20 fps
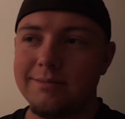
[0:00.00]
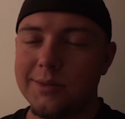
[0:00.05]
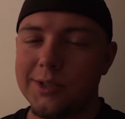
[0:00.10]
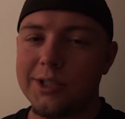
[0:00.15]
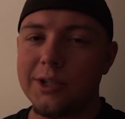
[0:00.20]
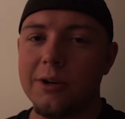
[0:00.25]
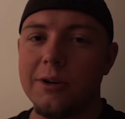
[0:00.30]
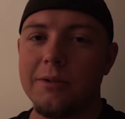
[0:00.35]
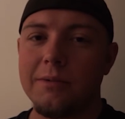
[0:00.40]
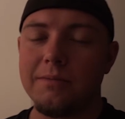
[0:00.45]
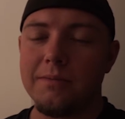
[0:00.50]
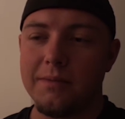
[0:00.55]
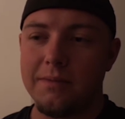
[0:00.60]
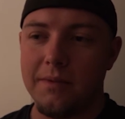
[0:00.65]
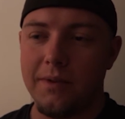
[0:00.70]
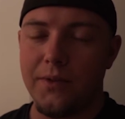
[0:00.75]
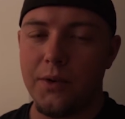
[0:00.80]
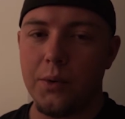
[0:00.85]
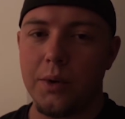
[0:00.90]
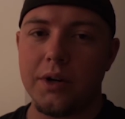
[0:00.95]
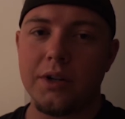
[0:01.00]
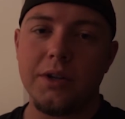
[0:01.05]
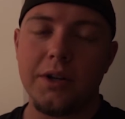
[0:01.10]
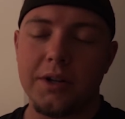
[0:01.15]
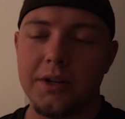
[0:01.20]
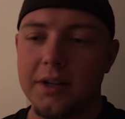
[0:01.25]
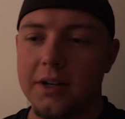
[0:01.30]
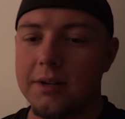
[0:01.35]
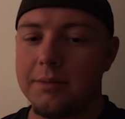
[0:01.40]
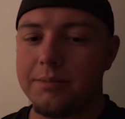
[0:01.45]
So if you want to
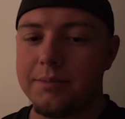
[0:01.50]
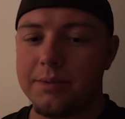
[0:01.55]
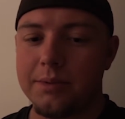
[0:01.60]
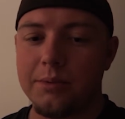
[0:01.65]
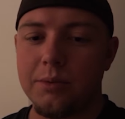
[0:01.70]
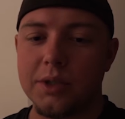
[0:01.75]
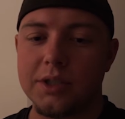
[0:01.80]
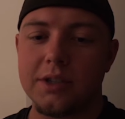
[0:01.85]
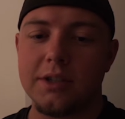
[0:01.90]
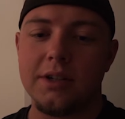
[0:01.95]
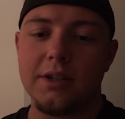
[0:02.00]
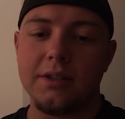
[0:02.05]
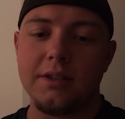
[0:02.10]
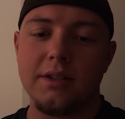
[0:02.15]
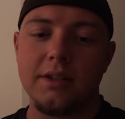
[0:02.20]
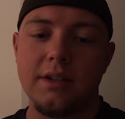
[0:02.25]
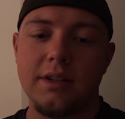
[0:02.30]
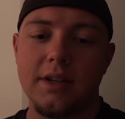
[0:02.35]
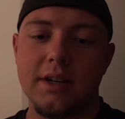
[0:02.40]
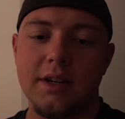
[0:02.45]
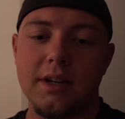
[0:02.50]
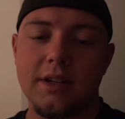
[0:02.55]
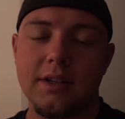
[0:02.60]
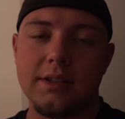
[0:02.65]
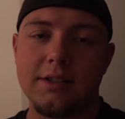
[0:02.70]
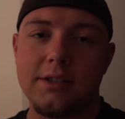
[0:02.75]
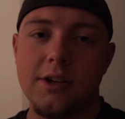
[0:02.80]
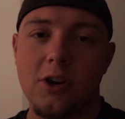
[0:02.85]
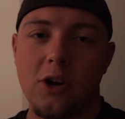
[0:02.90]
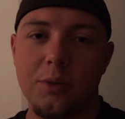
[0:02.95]
look up what's called the
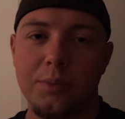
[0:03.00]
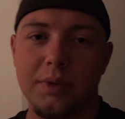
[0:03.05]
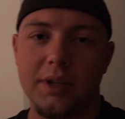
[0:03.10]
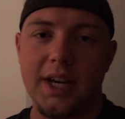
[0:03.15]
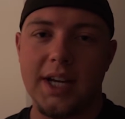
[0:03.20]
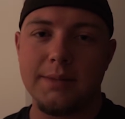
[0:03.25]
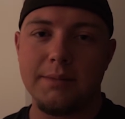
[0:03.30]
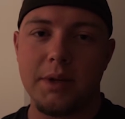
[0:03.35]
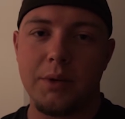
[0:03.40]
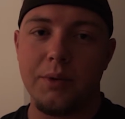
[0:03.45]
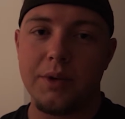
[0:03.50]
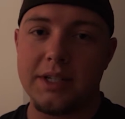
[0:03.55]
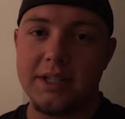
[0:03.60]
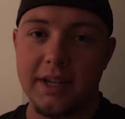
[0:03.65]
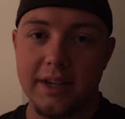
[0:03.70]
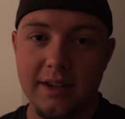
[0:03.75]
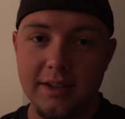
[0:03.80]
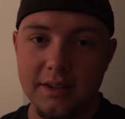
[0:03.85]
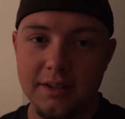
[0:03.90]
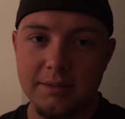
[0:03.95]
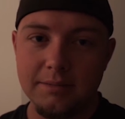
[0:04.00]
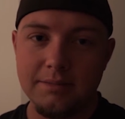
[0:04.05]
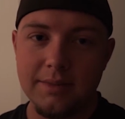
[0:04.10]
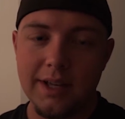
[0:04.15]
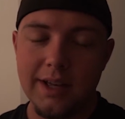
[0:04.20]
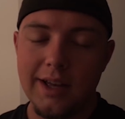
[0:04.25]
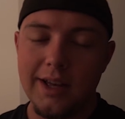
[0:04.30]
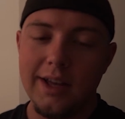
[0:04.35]
sarcoplasmic reticulum